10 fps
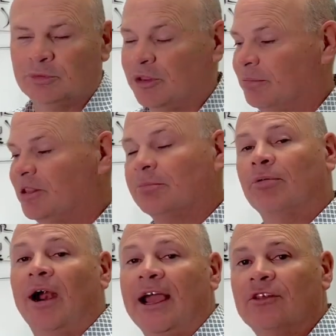whether it be the
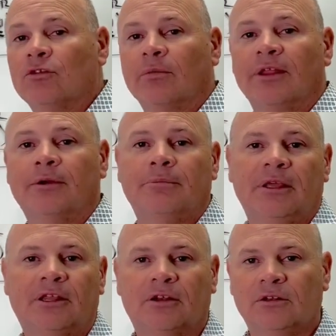price or whether it be
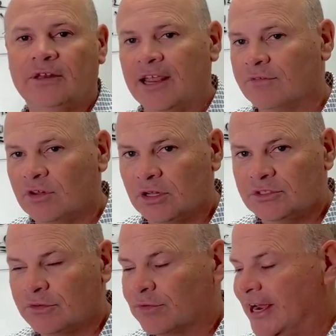the day of
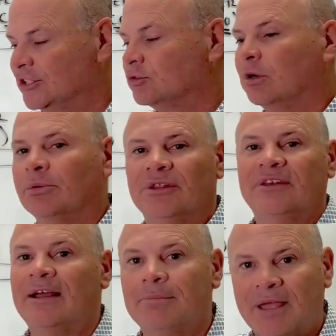closing for escrow or the
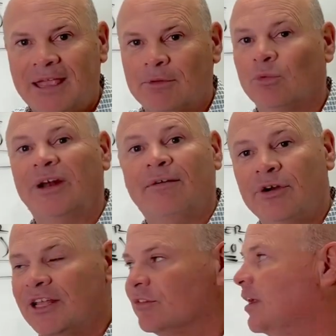down payment, whatever it
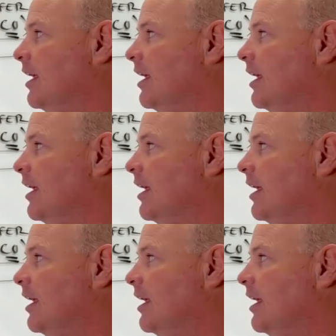is.